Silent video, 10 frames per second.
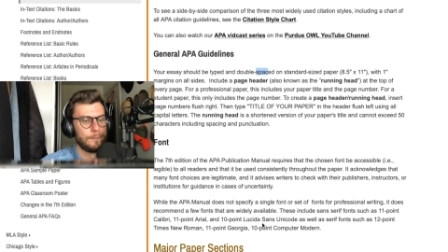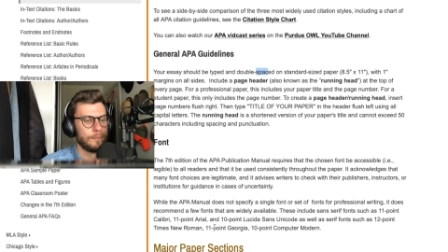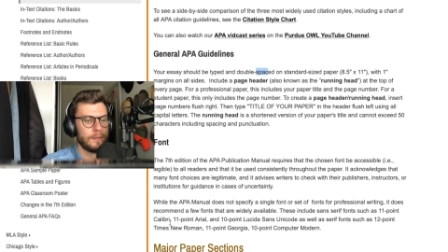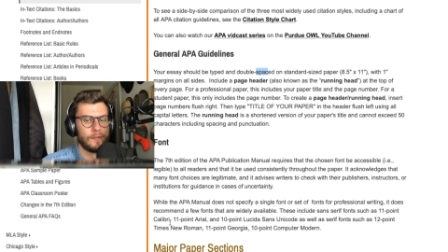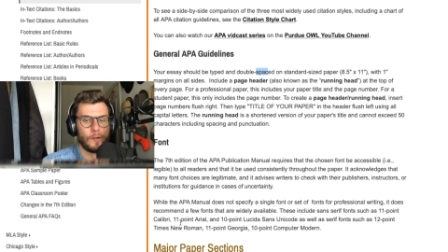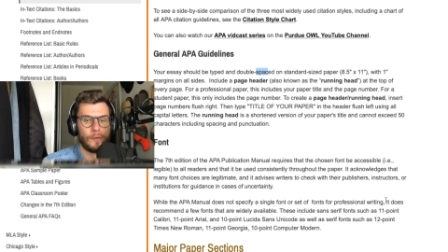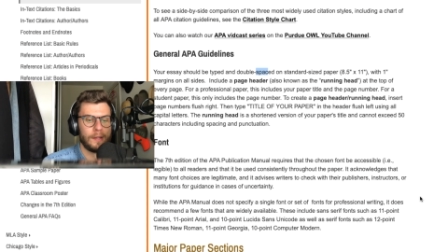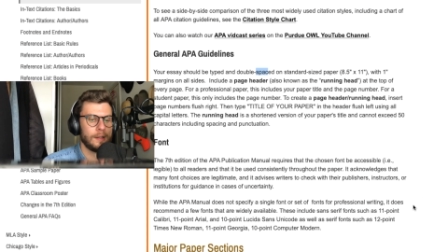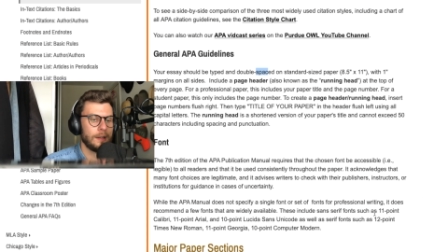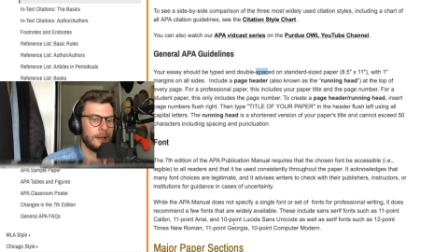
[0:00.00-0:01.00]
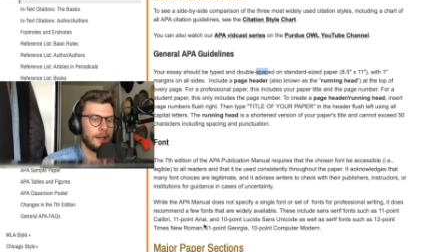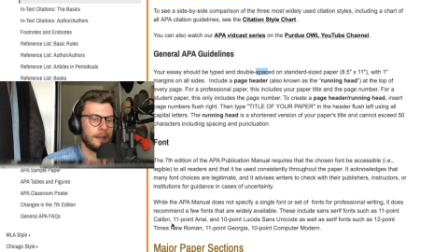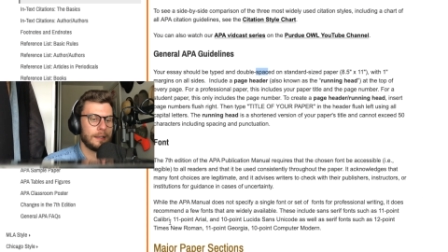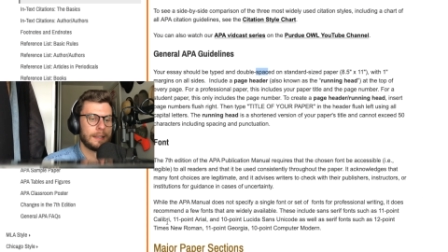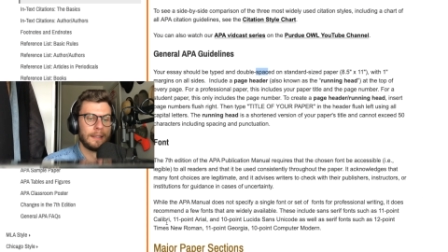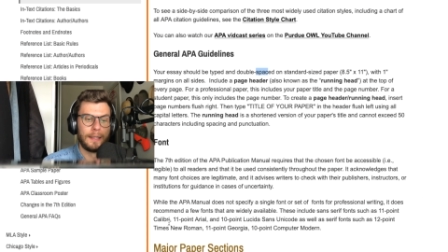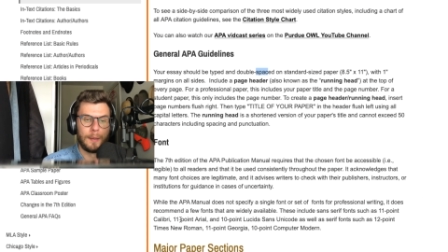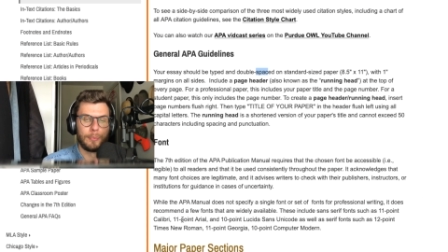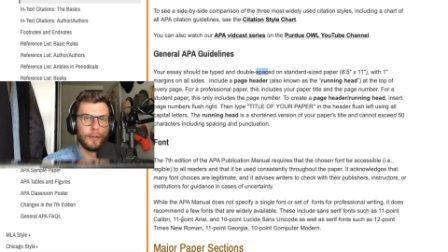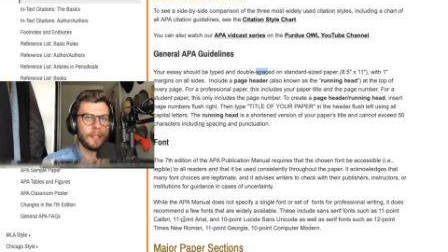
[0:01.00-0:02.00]
So the
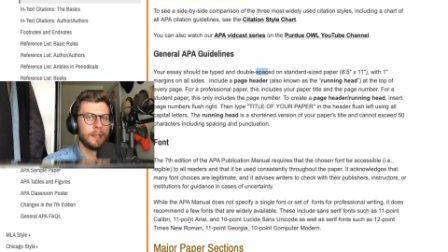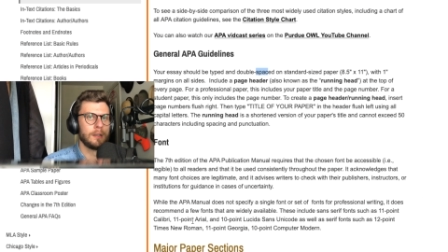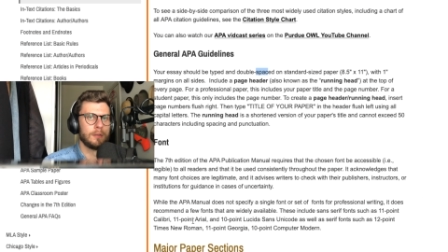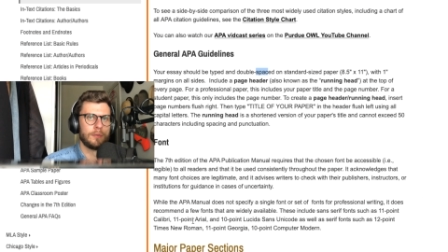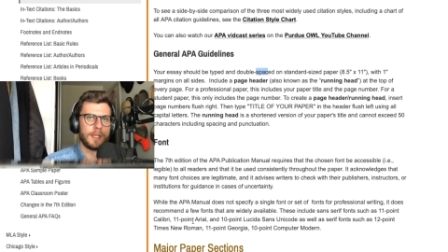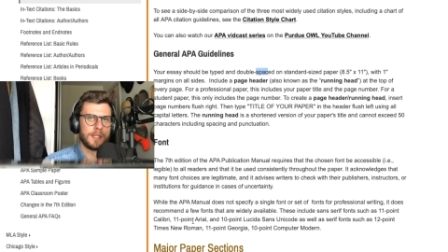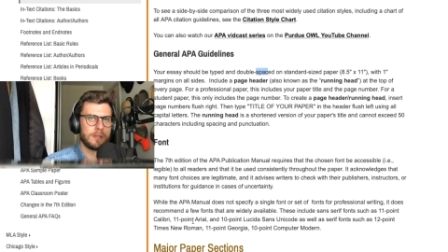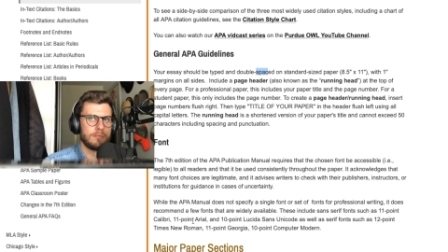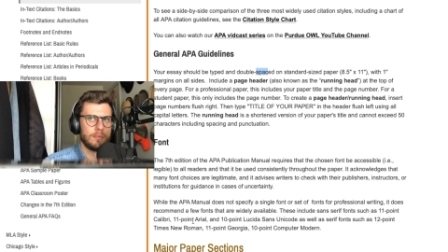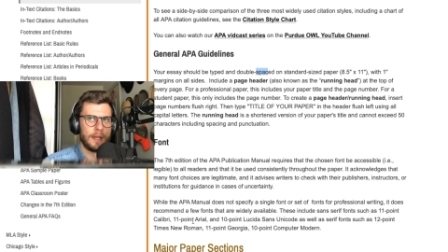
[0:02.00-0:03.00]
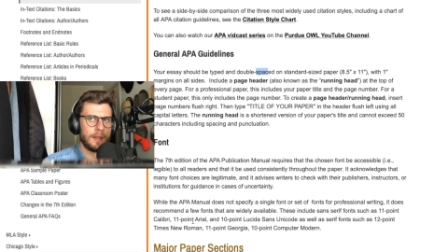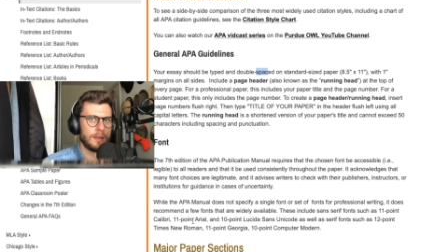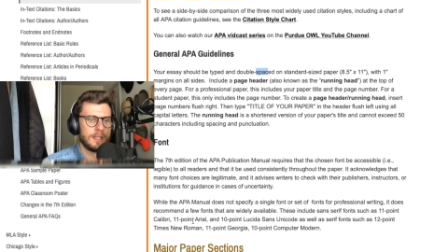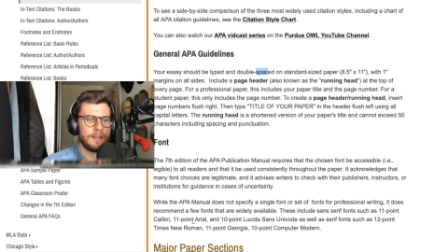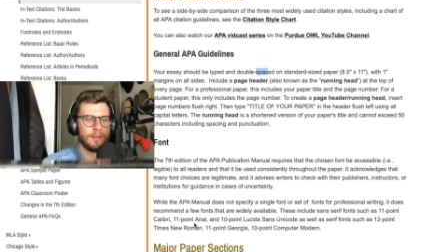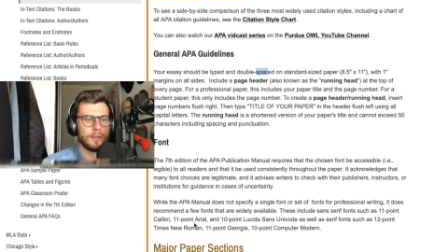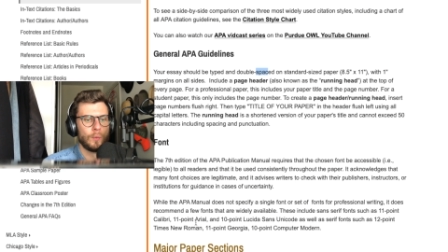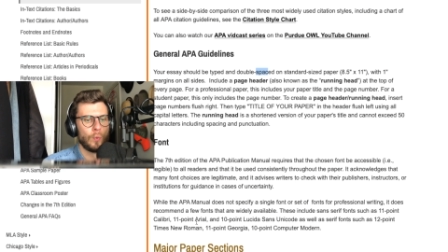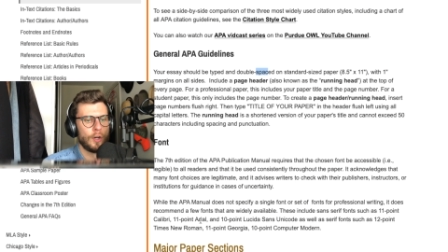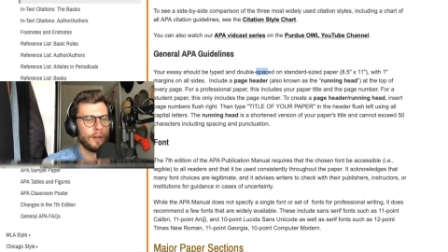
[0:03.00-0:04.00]
Calibri, that's I think the default in
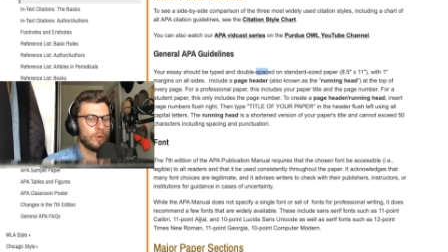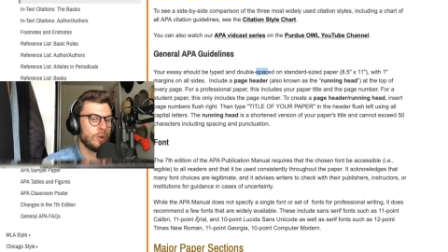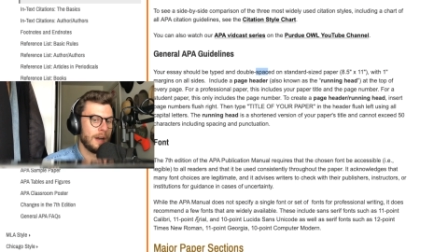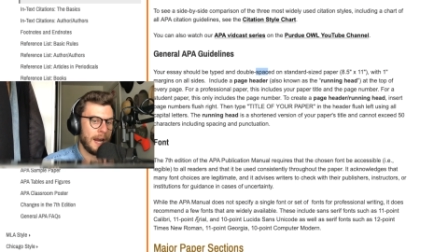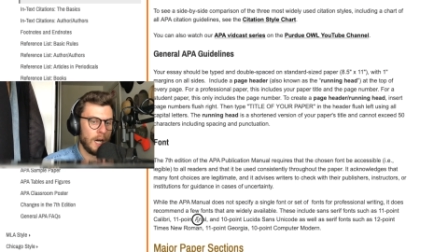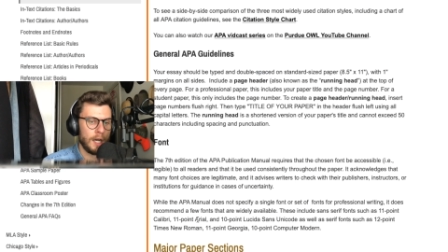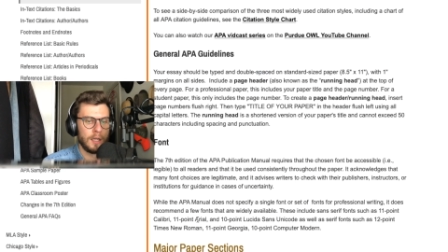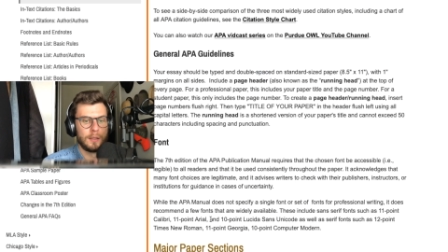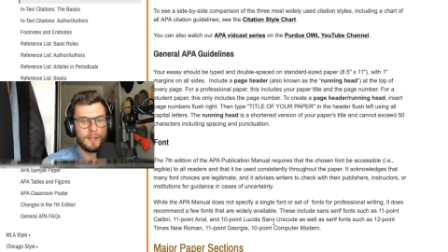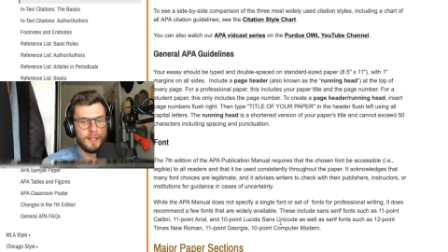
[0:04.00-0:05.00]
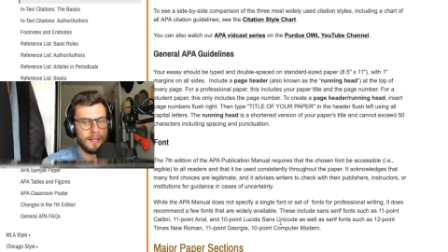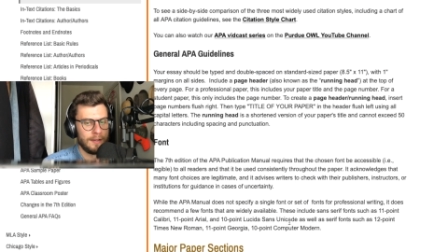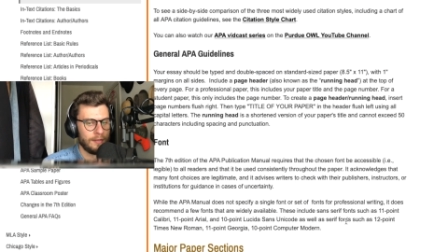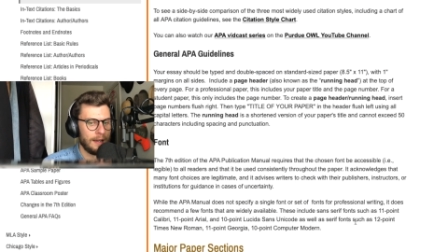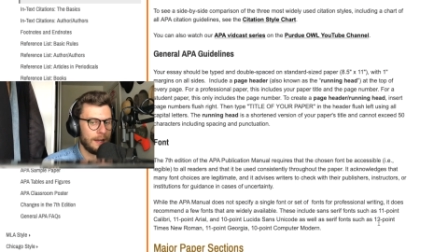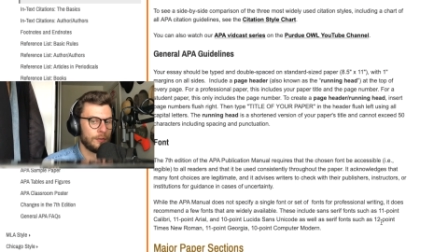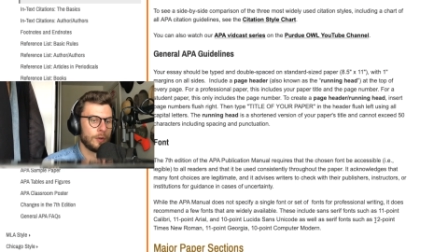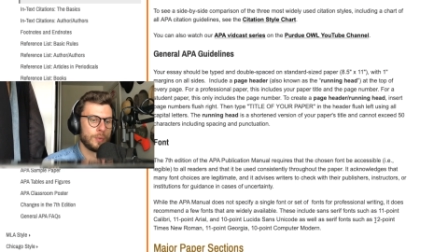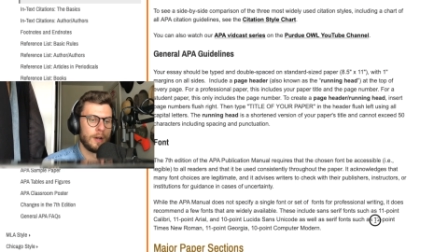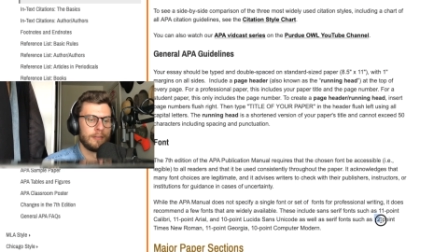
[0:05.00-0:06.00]
Word, or Arial, Lucidia Sans, or
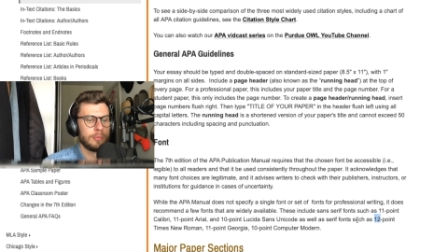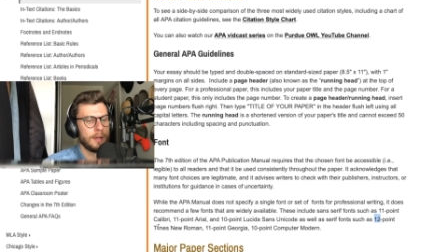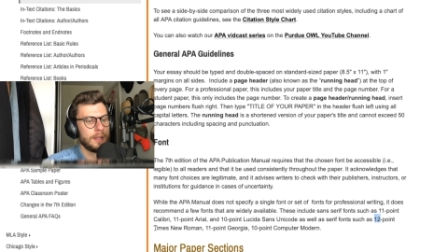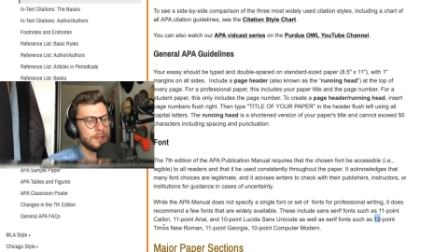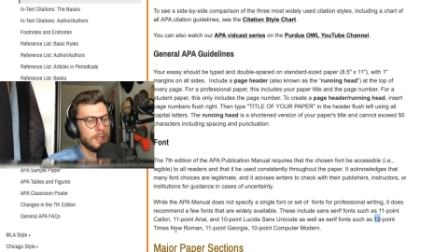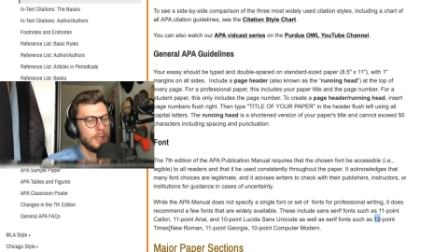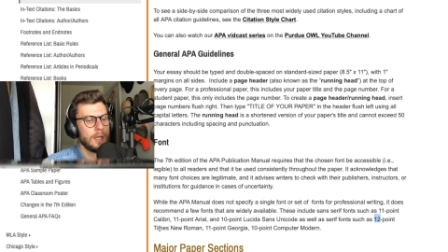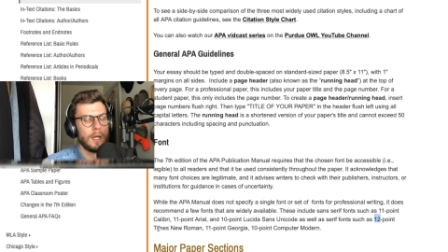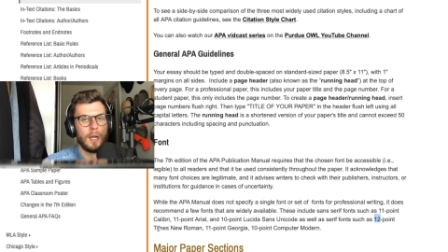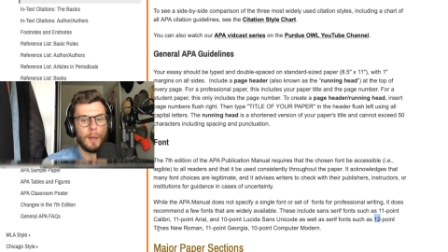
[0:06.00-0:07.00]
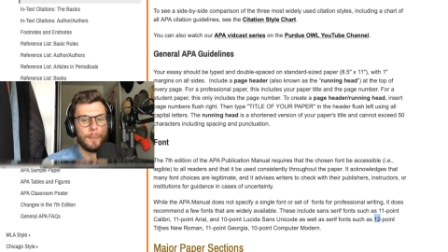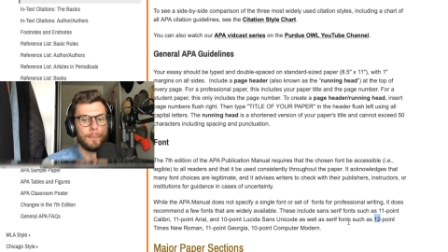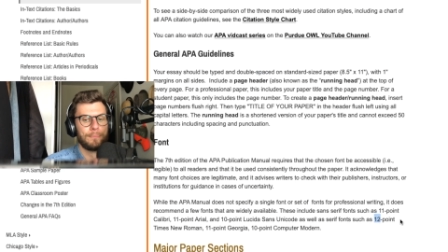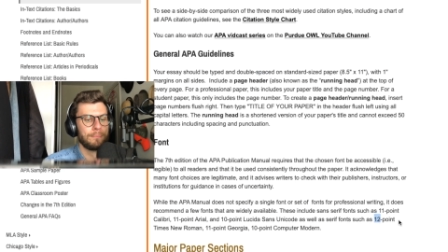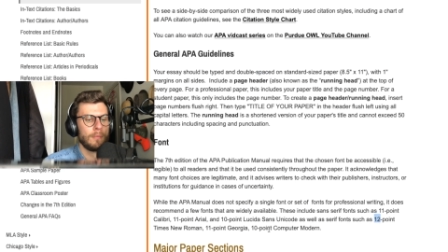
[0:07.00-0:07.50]
12 point, Times